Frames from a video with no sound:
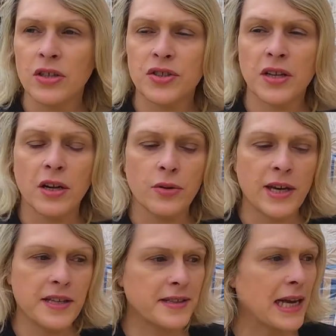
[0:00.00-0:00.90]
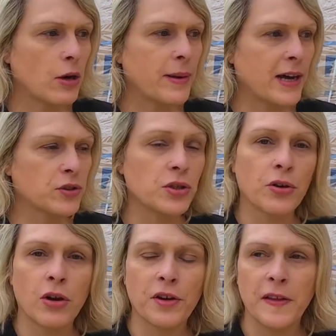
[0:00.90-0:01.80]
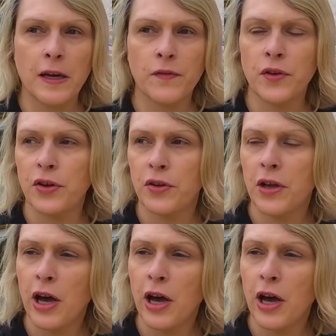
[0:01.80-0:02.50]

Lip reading: So it's now about 2 o'clock in the afternoon.